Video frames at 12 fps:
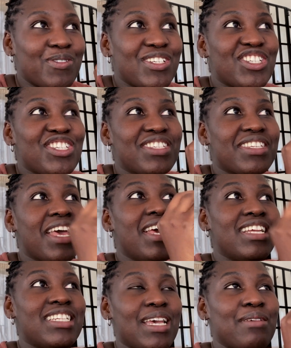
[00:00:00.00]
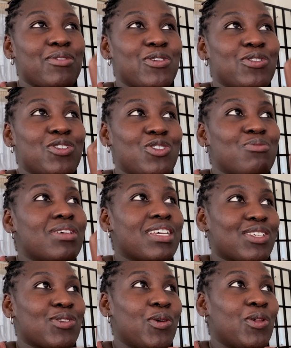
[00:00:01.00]
which is time consuming
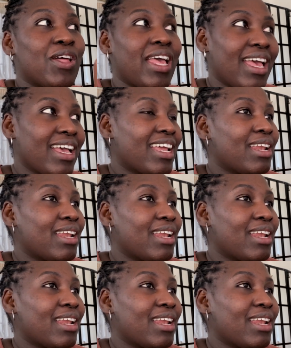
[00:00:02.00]
as all heck.